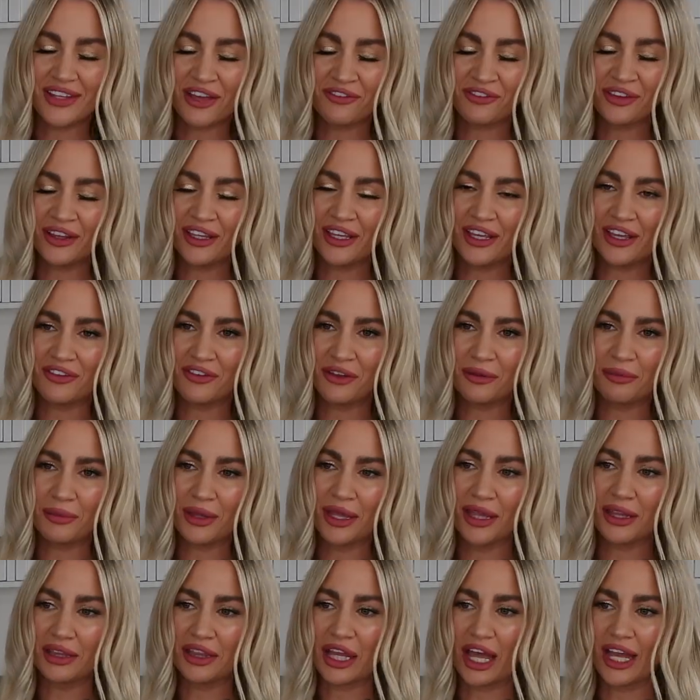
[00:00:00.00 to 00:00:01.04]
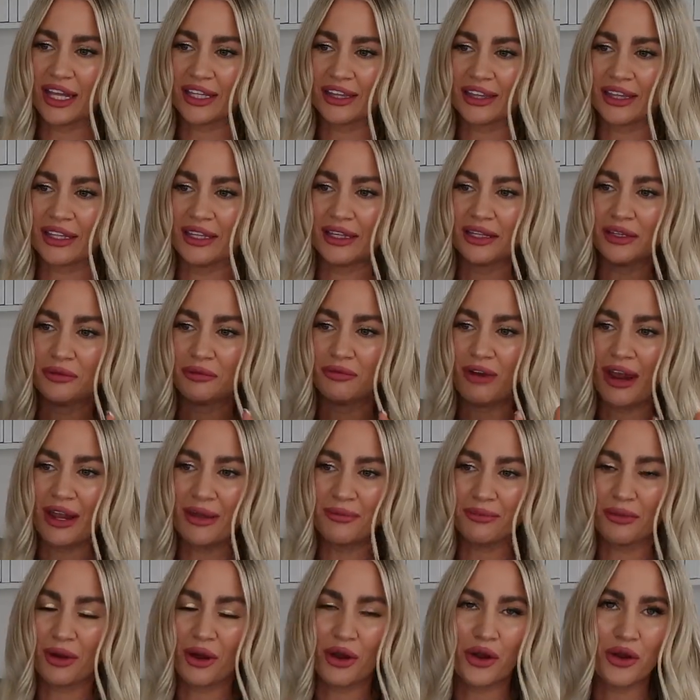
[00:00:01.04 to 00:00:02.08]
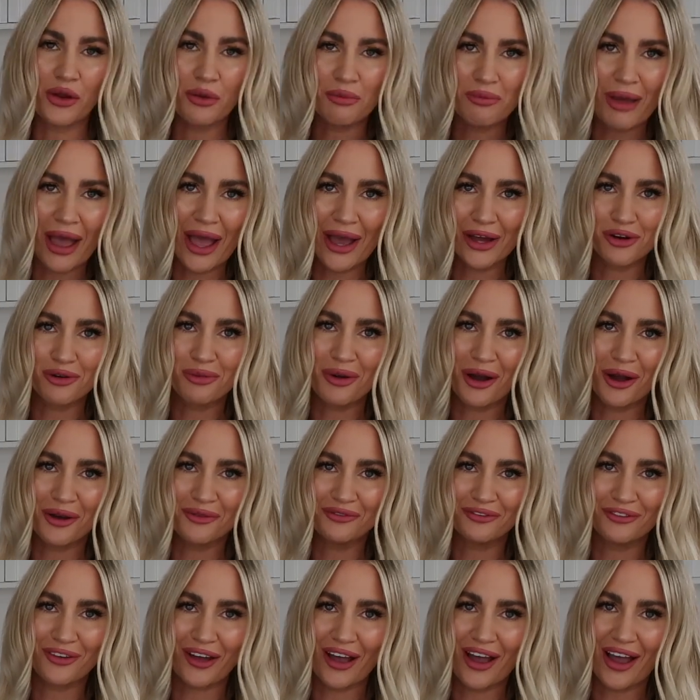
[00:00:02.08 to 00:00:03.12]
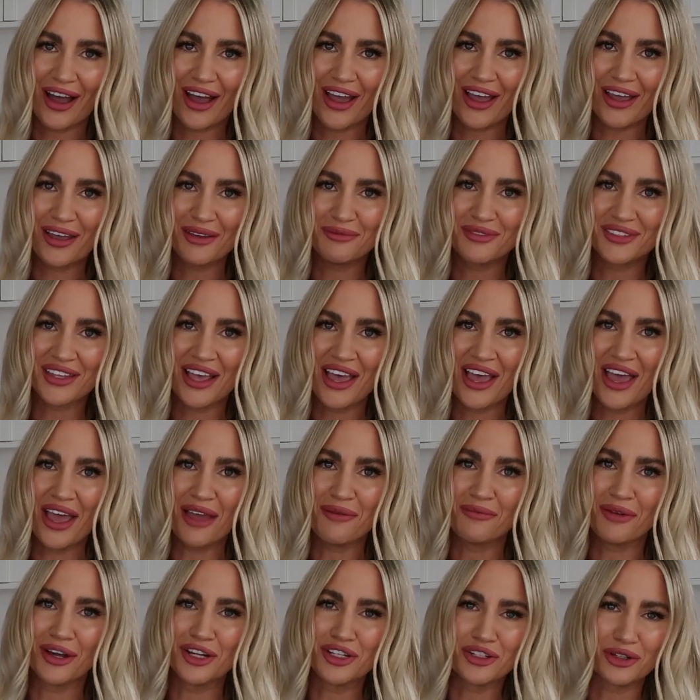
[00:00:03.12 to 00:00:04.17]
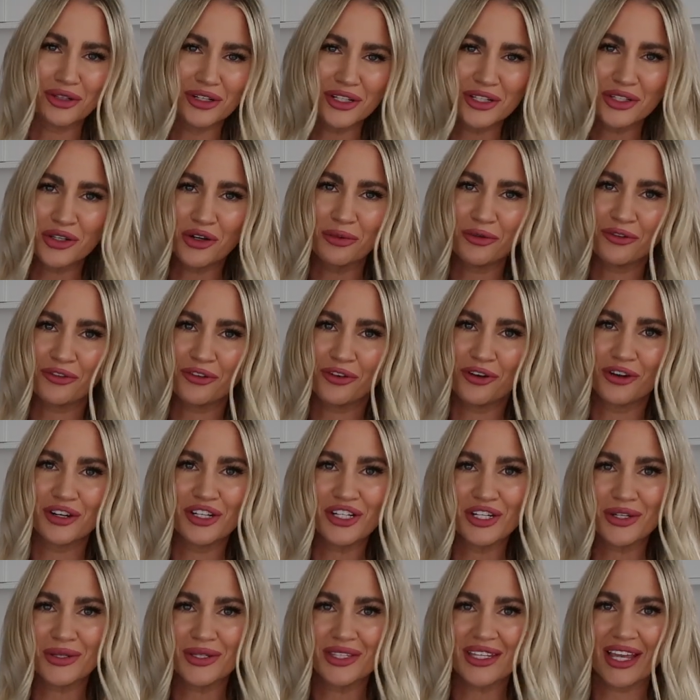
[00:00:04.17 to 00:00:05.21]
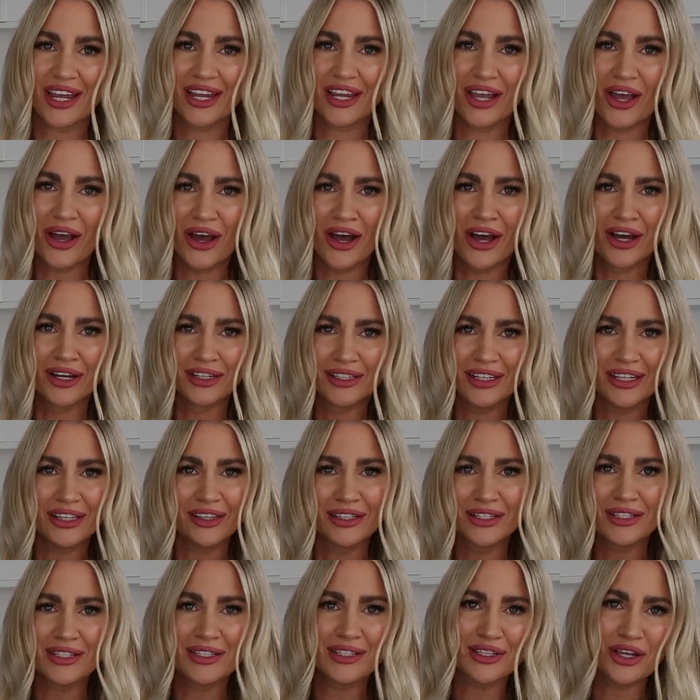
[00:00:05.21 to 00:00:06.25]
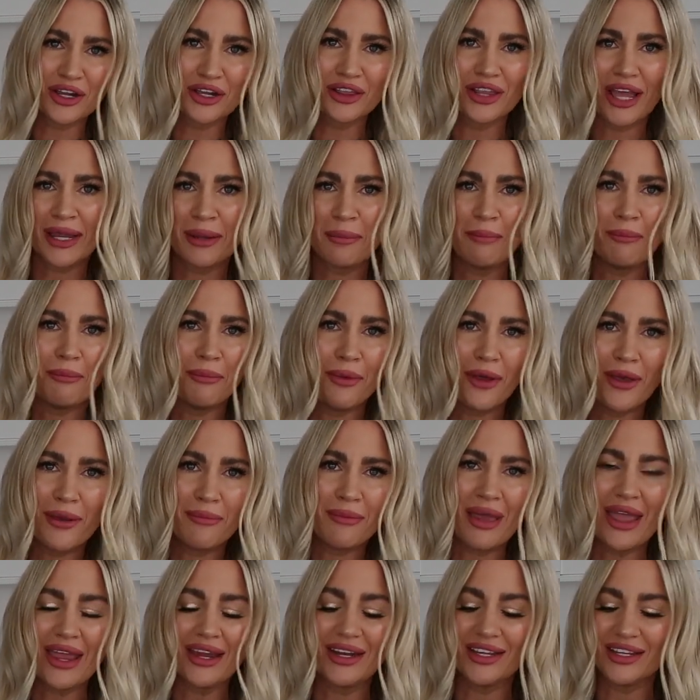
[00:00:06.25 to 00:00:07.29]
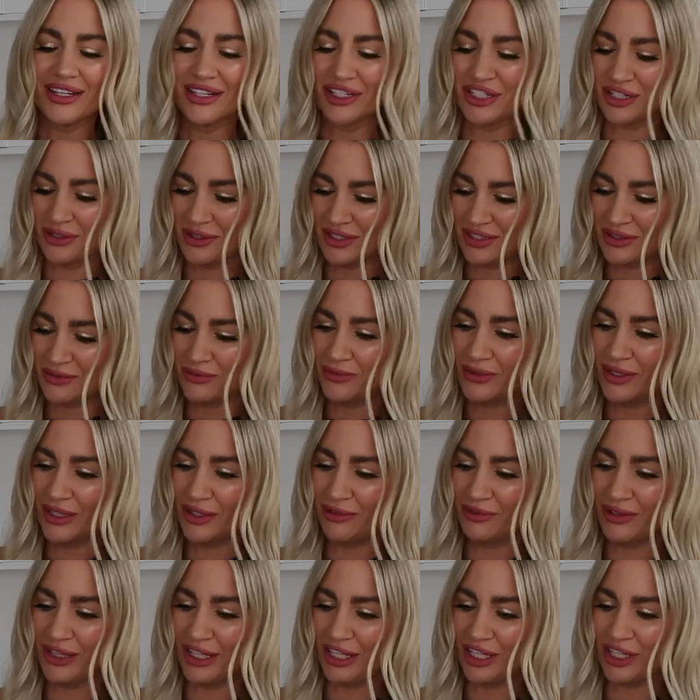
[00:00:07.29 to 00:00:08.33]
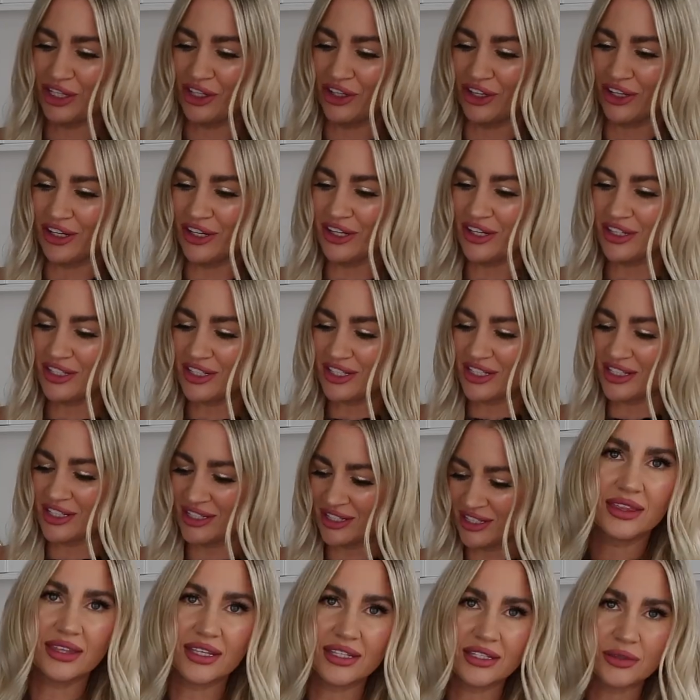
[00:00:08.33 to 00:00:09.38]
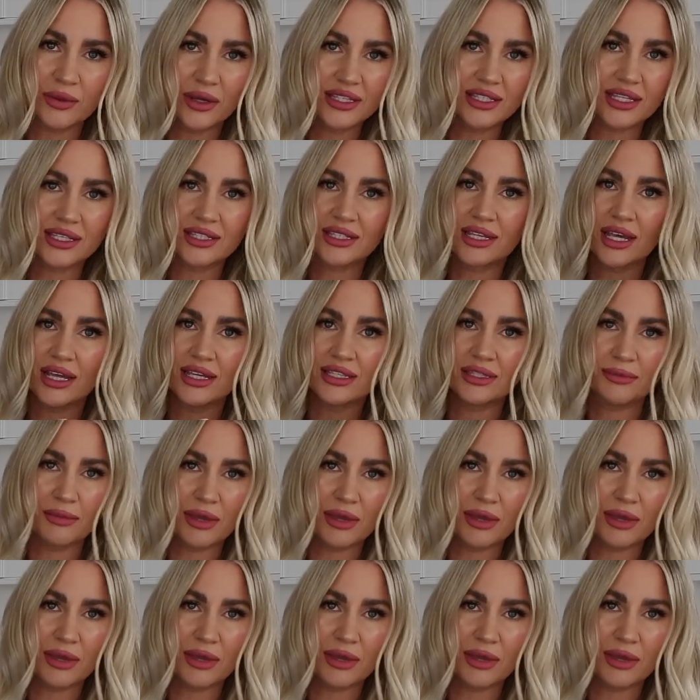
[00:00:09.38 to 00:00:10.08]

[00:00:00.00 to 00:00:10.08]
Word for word: definitely giving me like the rainbow paddle pop vibes, and my daughter saw it before and she was like, oh, it looks so like mermaid-ish. It's really, really cute. This one's a size